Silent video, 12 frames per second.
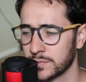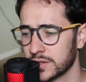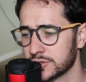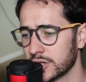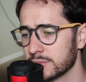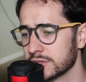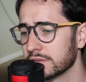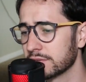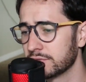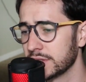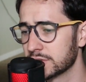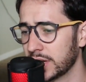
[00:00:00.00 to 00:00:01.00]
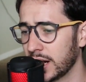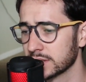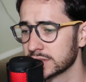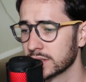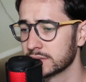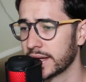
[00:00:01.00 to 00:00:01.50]
In terms of the free
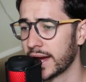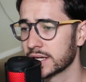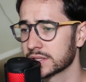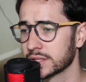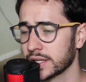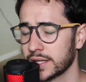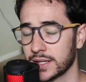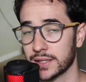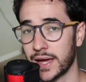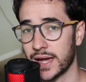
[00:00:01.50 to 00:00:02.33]
trials though, Dashlane and